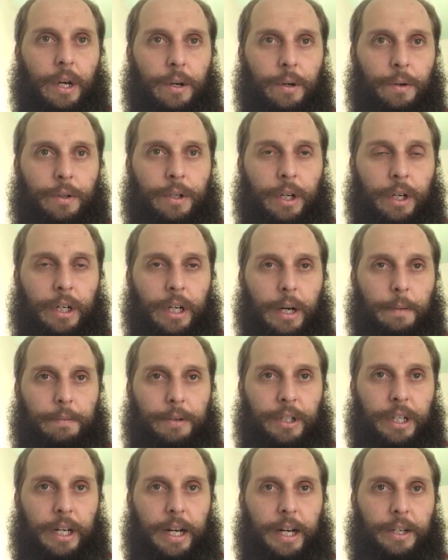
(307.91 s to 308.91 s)
who took up
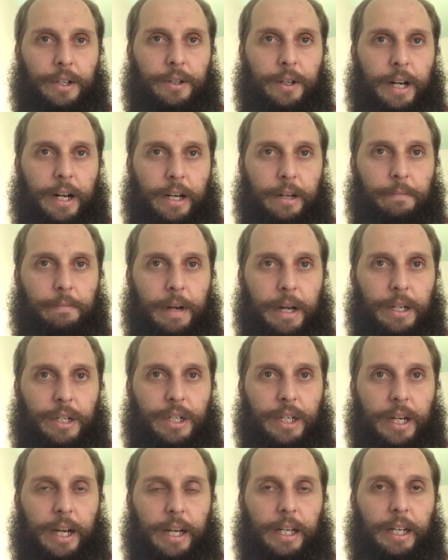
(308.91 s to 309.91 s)
Shadrach,
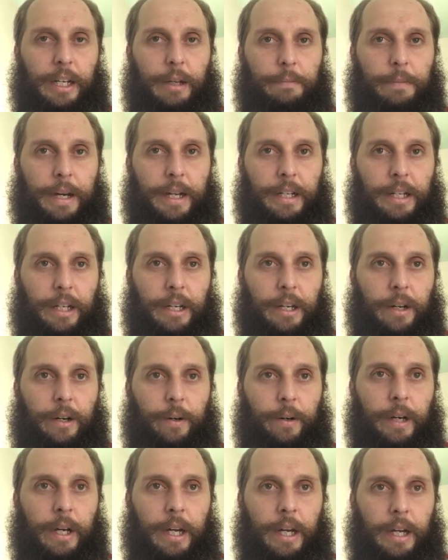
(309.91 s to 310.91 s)
Meshach, and
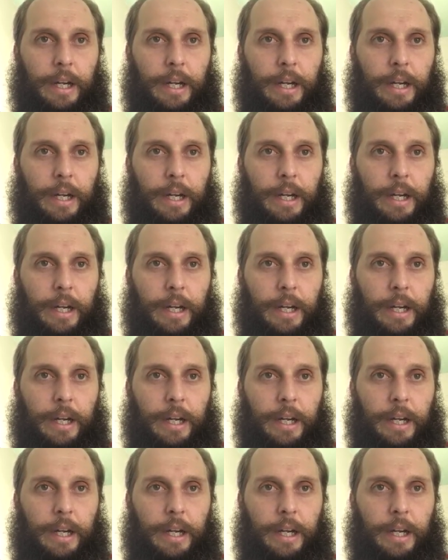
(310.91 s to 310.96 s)
Abednego,